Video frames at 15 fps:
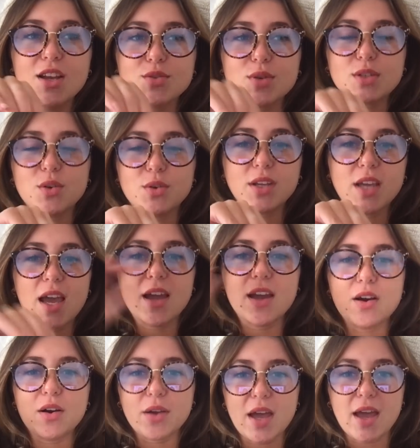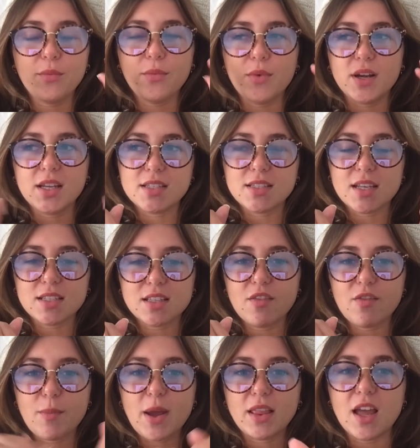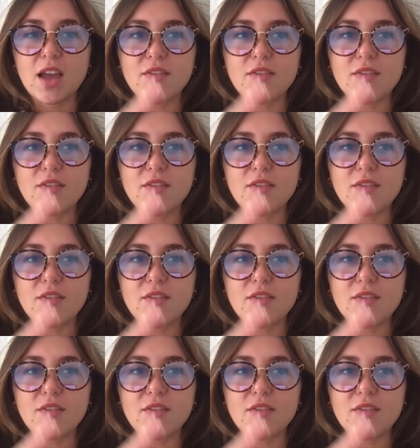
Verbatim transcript: So I told Kay, okay, when he sings Love of My Life